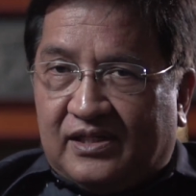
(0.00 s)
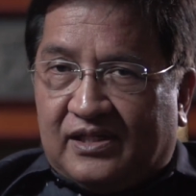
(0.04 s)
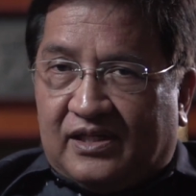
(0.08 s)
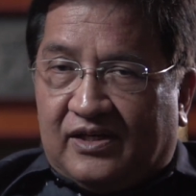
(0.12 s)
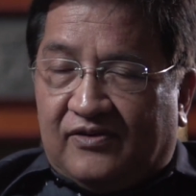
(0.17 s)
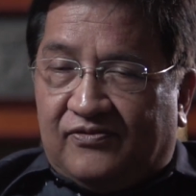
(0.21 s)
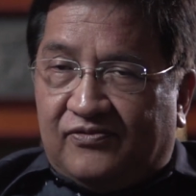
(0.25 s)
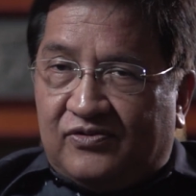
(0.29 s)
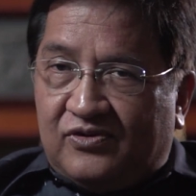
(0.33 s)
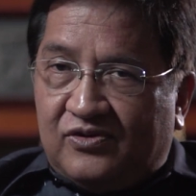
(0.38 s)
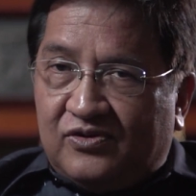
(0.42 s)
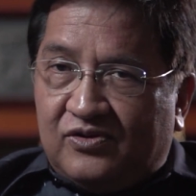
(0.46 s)

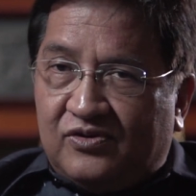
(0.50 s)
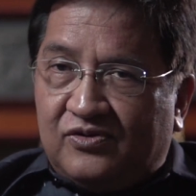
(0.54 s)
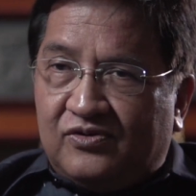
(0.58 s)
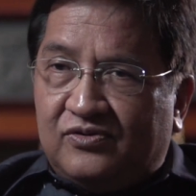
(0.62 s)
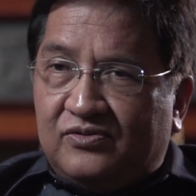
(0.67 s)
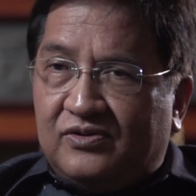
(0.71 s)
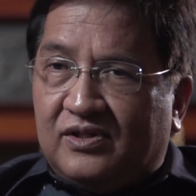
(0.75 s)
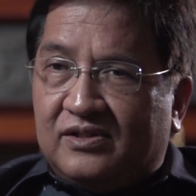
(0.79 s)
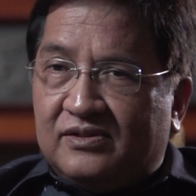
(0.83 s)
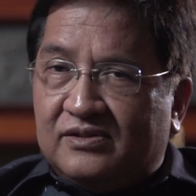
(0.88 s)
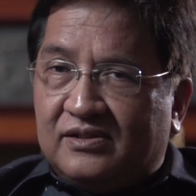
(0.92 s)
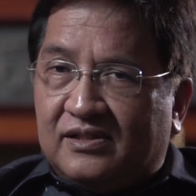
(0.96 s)
if
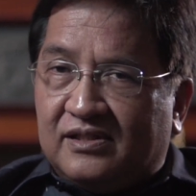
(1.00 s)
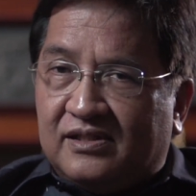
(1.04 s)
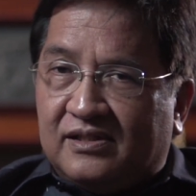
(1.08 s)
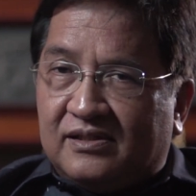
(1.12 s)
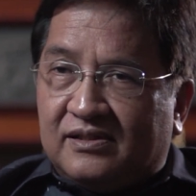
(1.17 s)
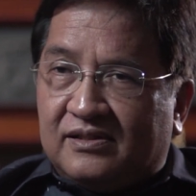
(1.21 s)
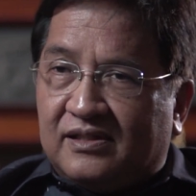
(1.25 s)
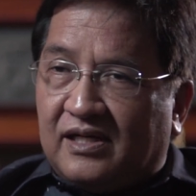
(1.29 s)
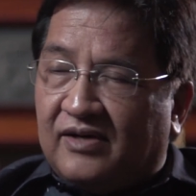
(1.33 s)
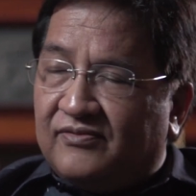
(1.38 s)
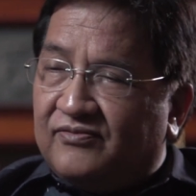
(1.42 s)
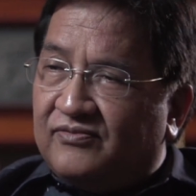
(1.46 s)
you
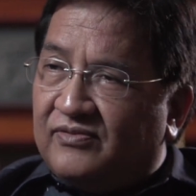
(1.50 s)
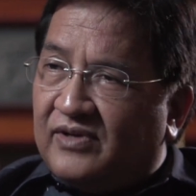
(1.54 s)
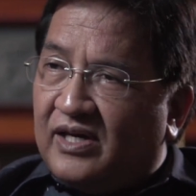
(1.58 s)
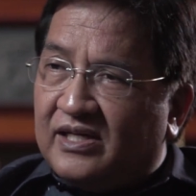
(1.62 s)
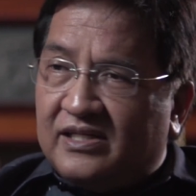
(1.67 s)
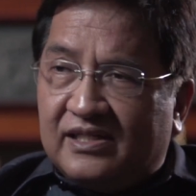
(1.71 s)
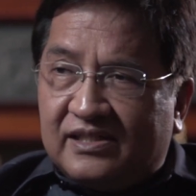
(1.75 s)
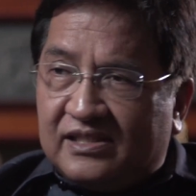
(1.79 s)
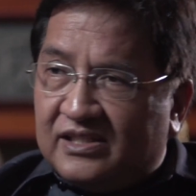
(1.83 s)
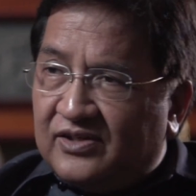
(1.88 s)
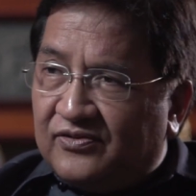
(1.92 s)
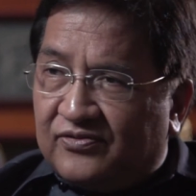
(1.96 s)
have
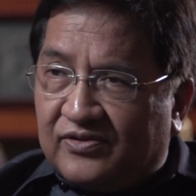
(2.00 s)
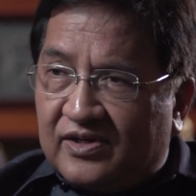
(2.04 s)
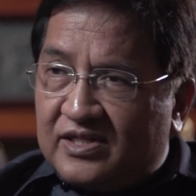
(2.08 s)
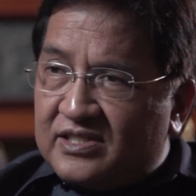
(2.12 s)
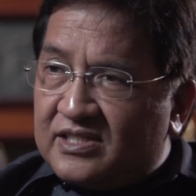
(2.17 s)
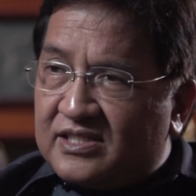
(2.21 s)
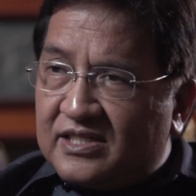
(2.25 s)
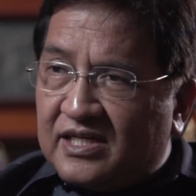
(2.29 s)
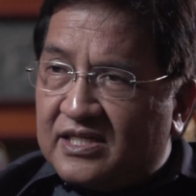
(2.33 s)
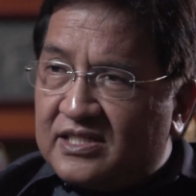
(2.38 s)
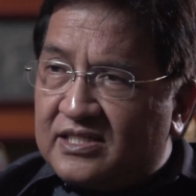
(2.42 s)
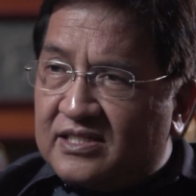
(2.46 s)
any
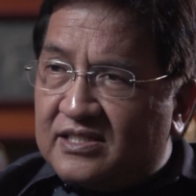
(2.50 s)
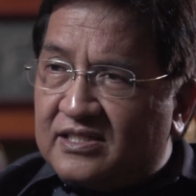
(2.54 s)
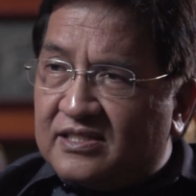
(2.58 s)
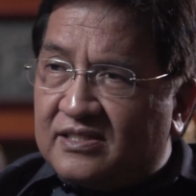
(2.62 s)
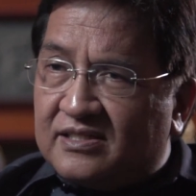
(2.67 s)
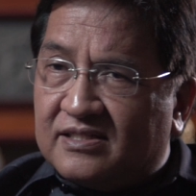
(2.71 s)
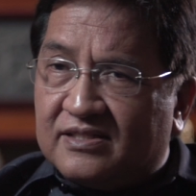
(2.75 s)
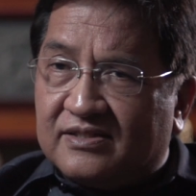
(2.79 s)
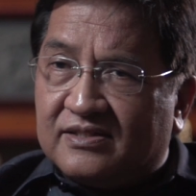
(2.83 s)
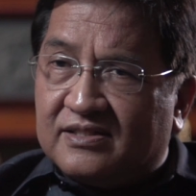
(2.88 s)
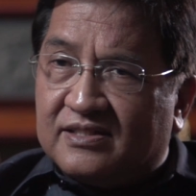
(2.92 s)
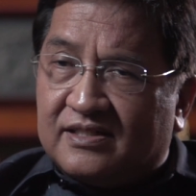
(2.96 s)

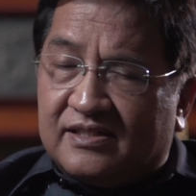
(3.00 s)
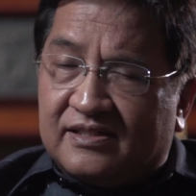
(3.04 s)
differences